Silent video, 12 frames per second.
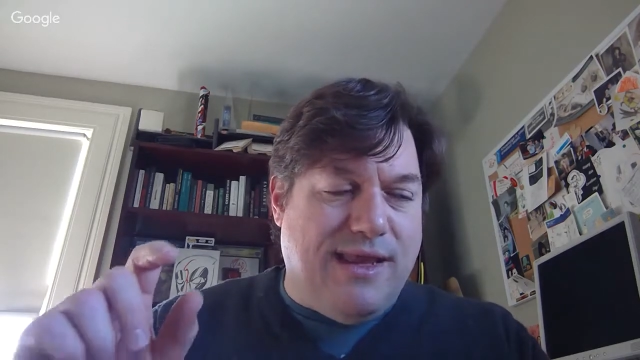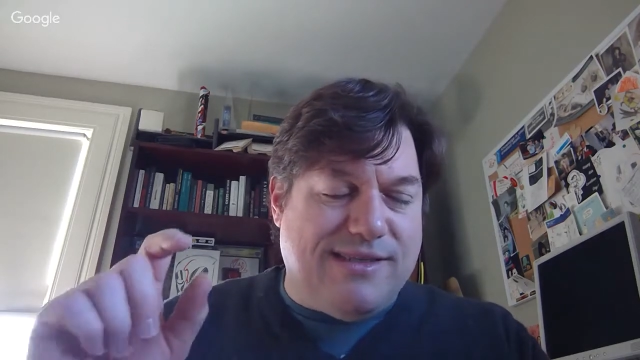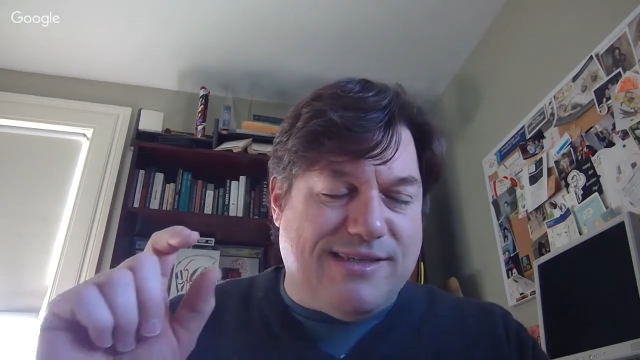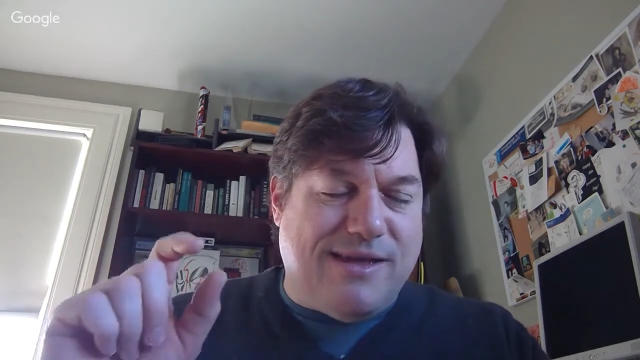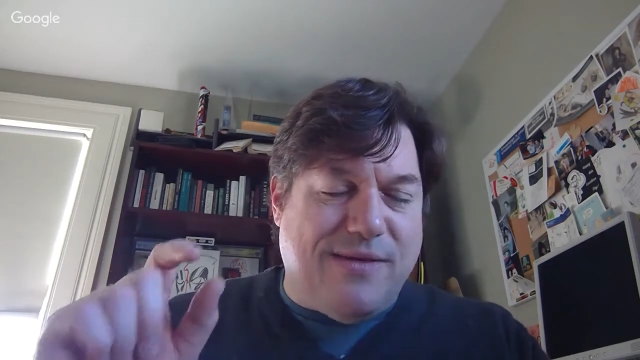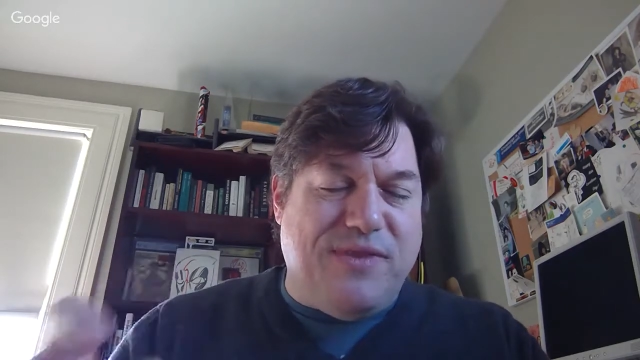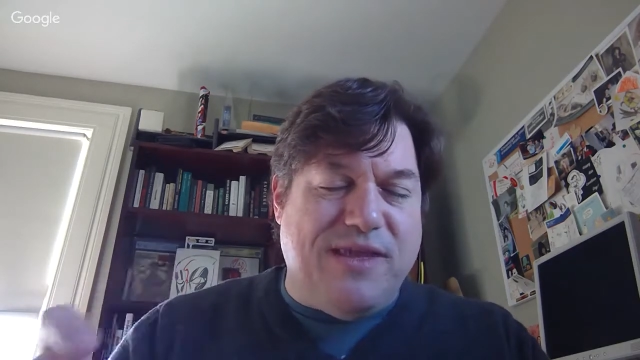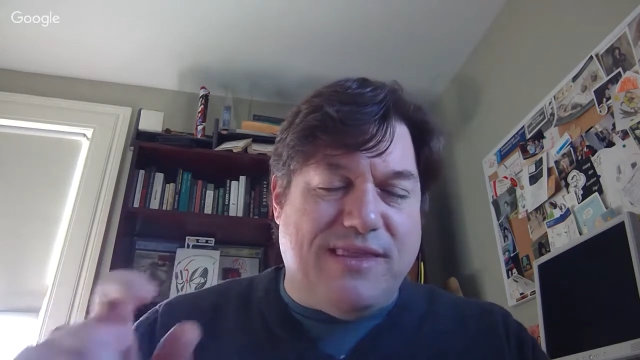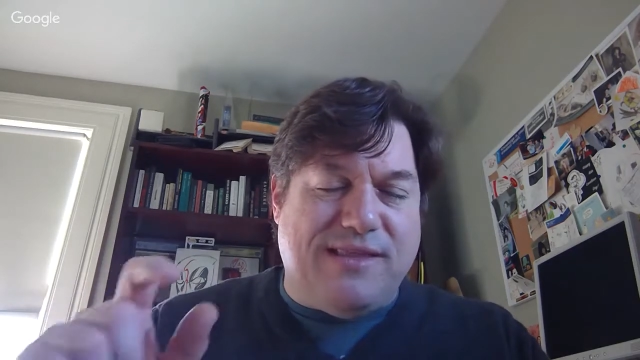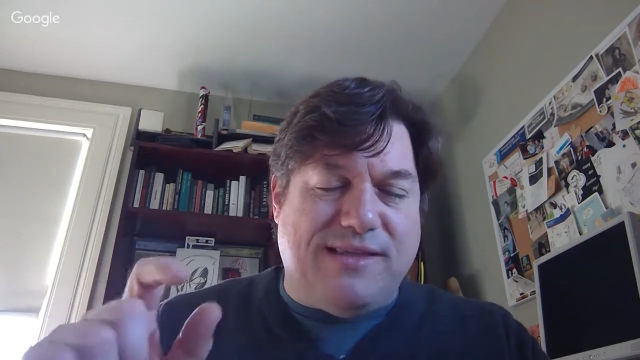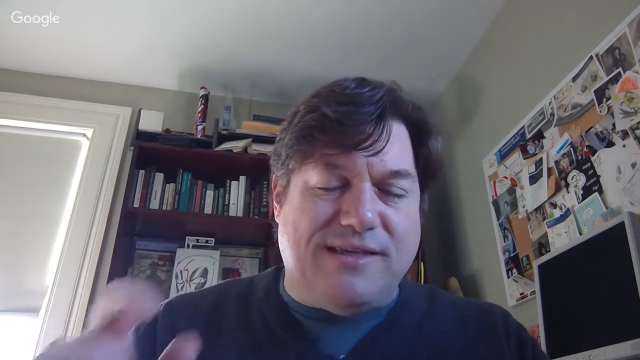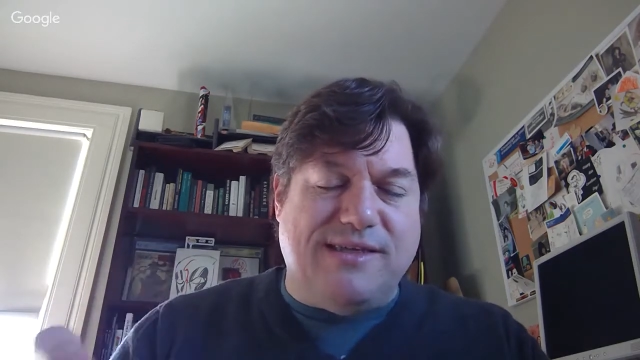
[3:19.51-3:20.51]
it's
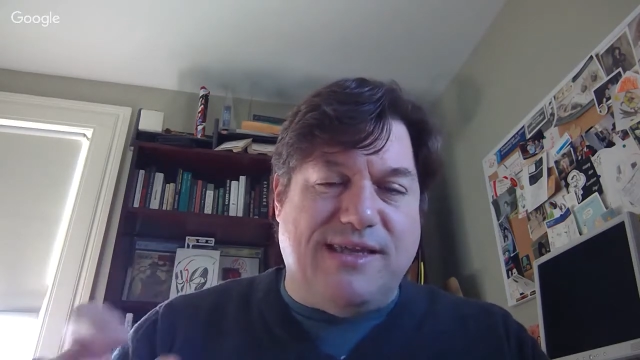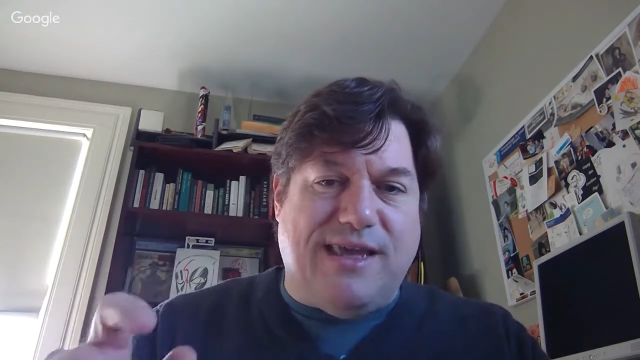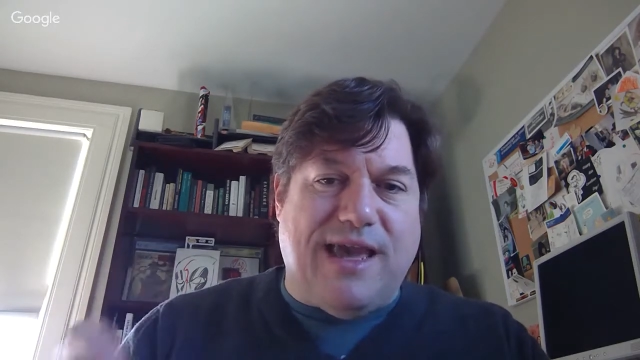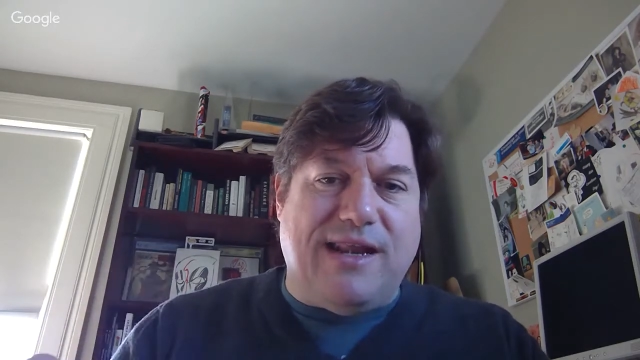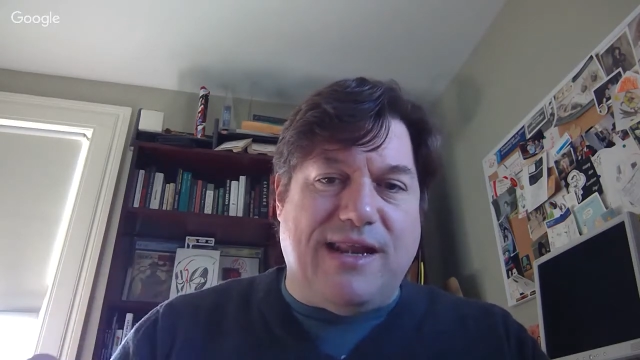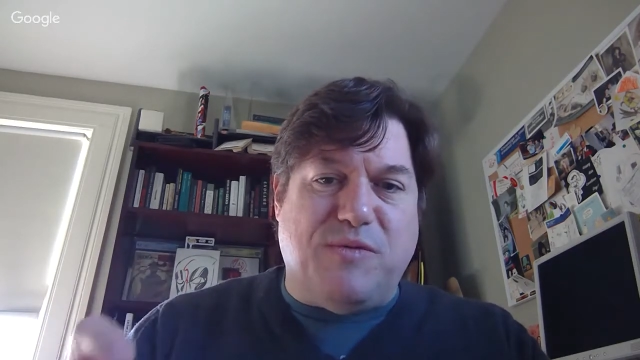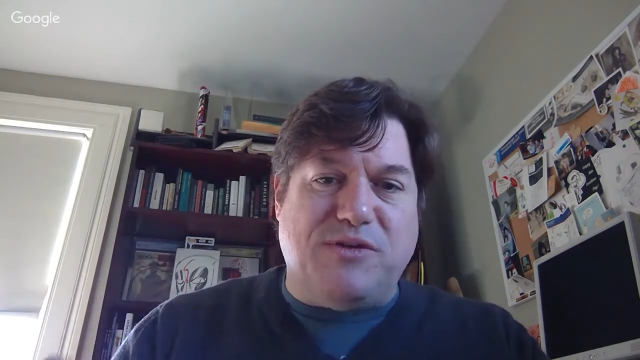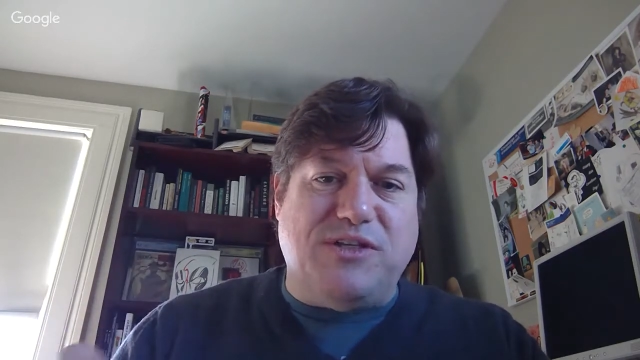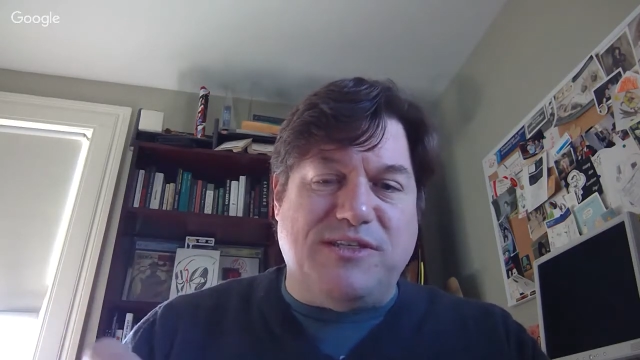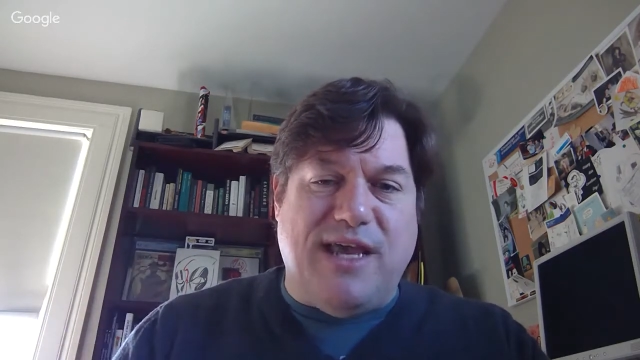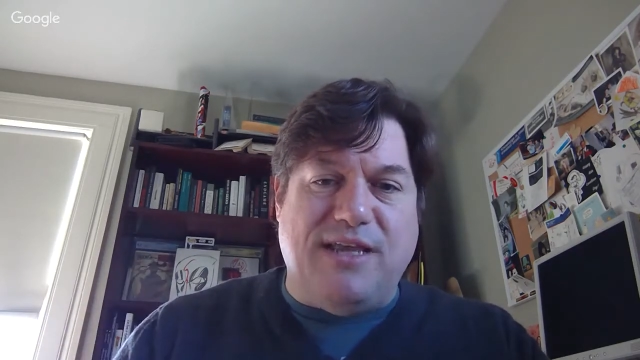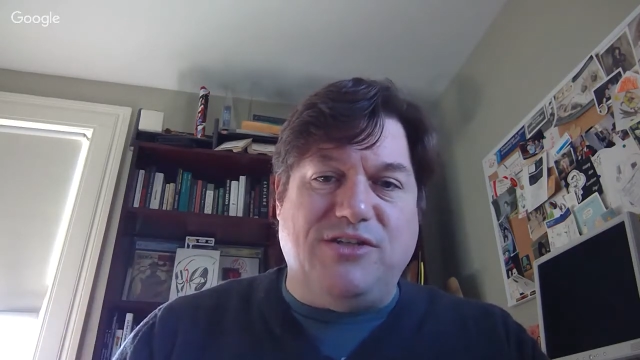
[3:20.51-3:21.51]
something that doesn't get
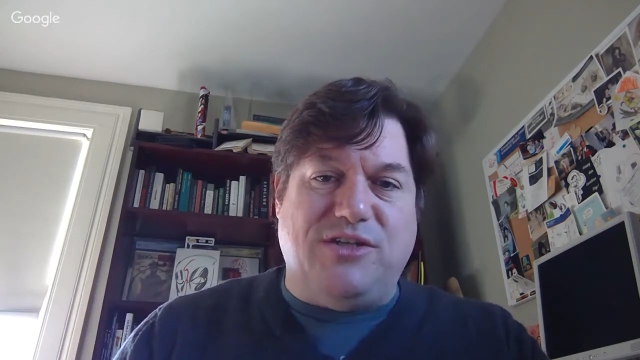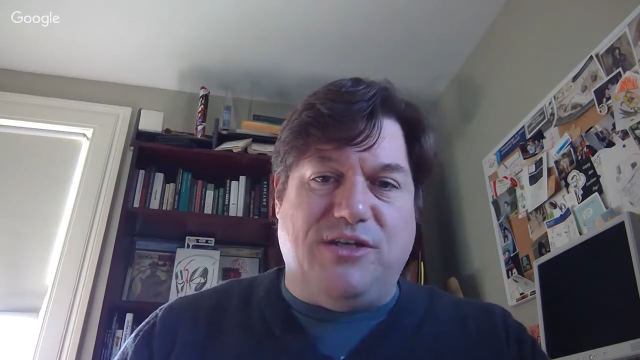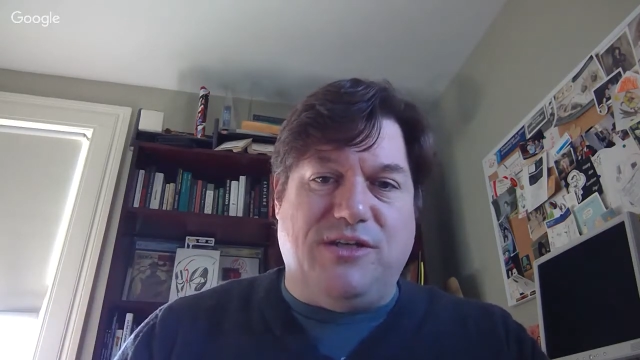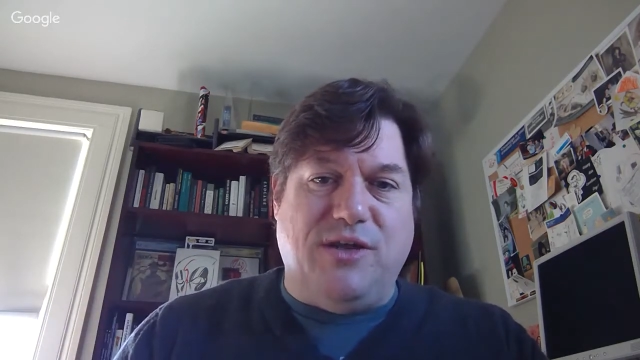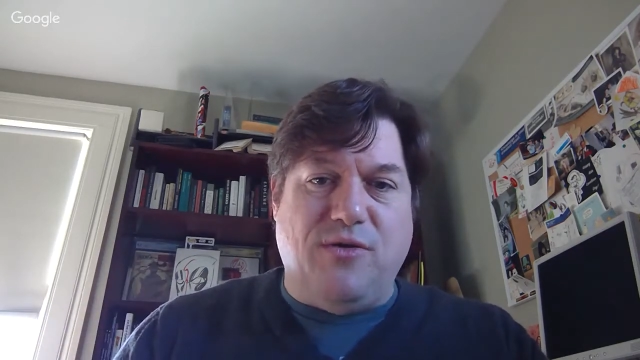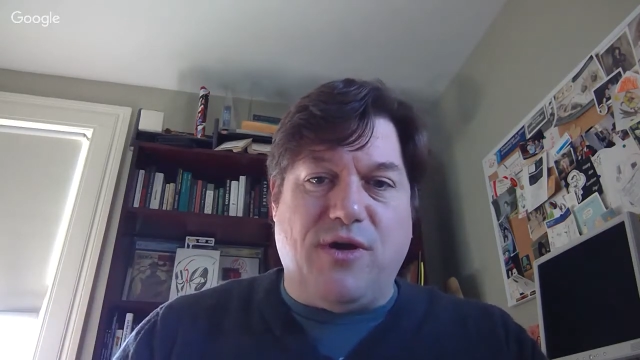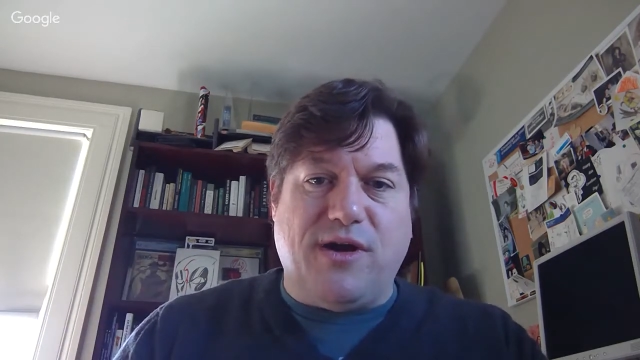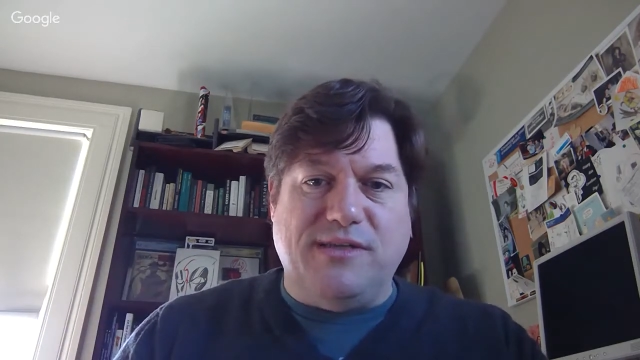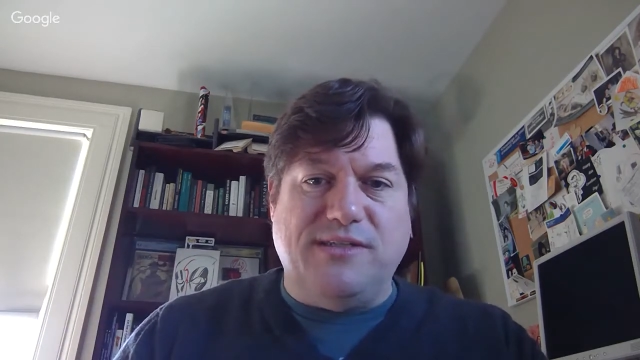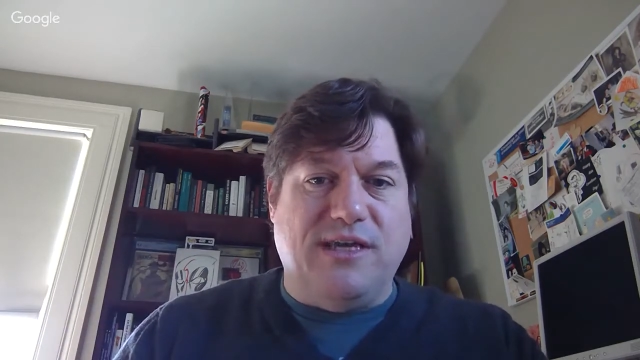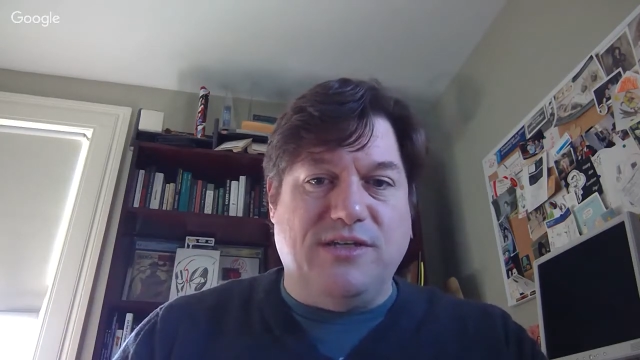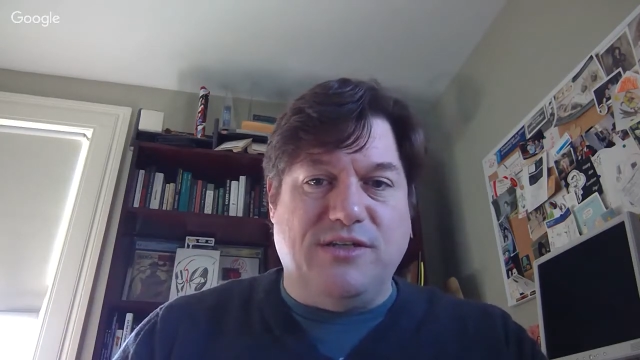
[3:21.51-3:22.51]
as much attention
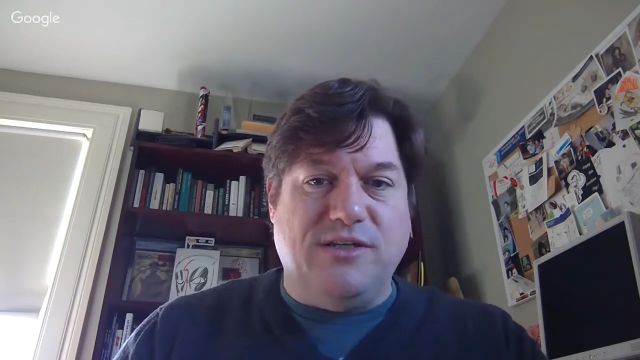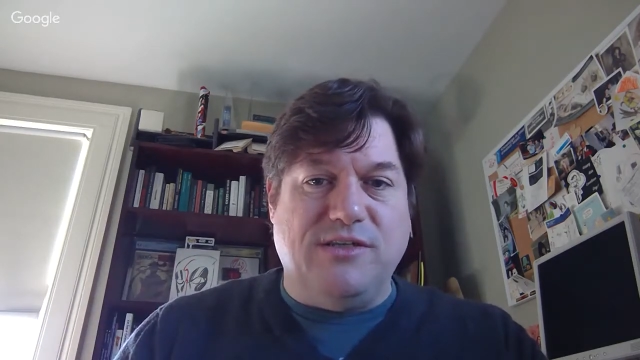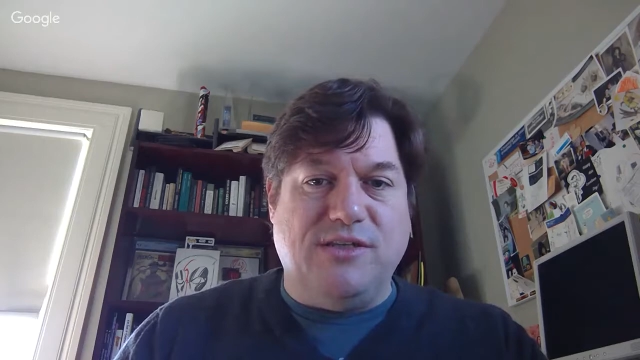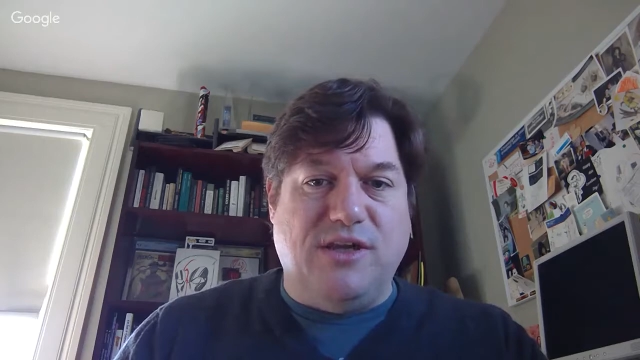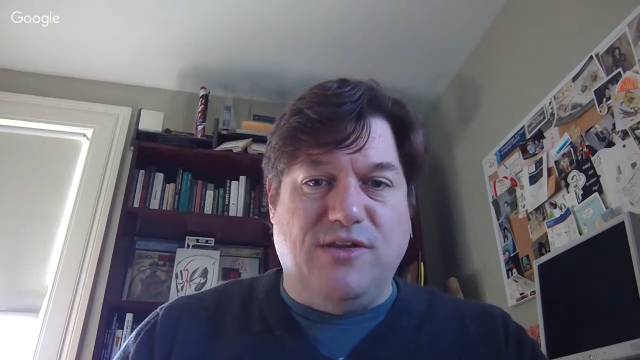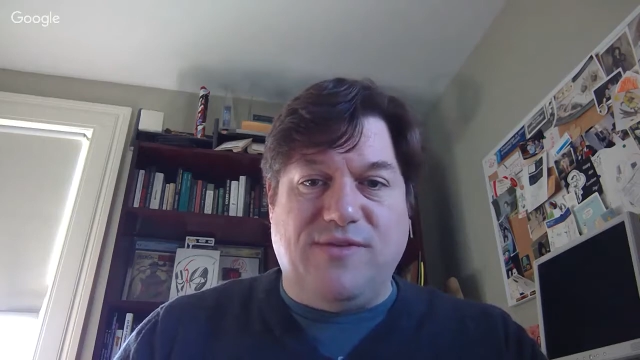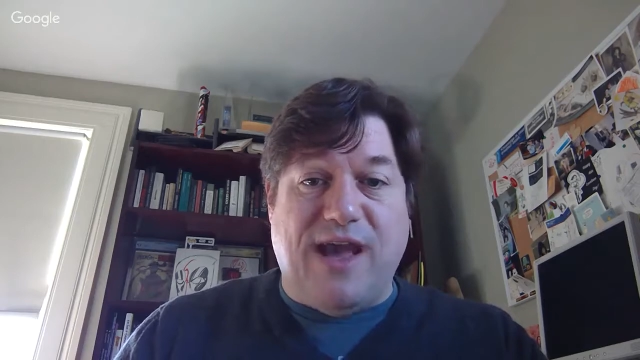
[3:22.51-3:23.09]
in organizations.